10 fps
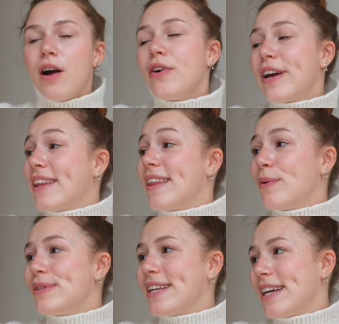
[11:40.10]
Okay, that
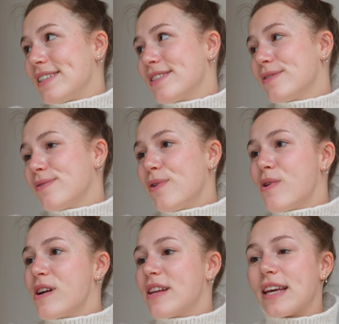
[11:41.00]
was it
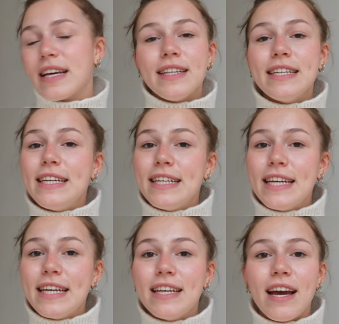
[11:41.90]
for the
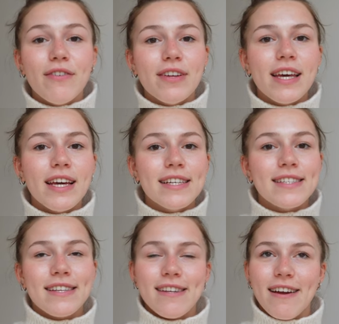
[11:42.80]
cleaning. Everything
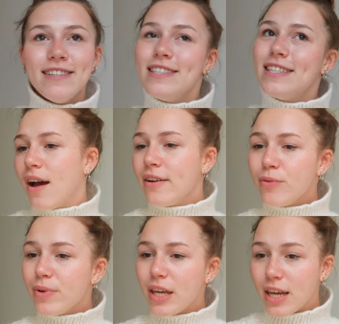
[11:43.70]
is done. I don't
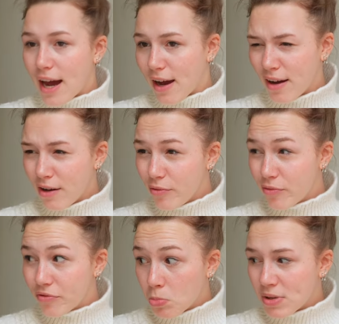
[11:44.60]
really have
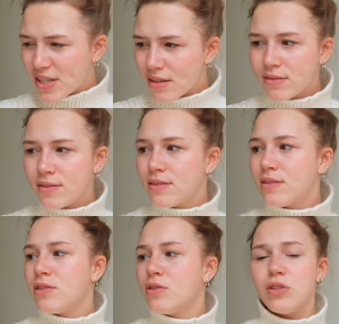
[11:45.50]
much else
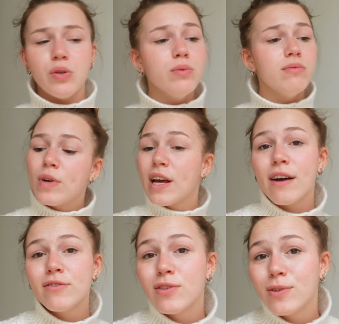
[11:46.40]
to do. What I
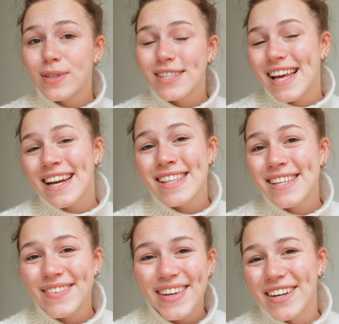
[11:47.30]
have to do is edit
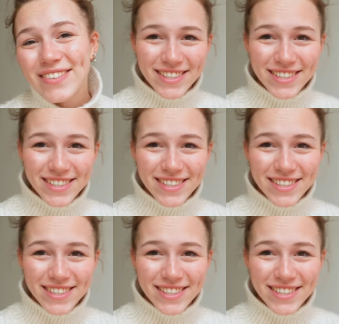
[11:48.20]
this video.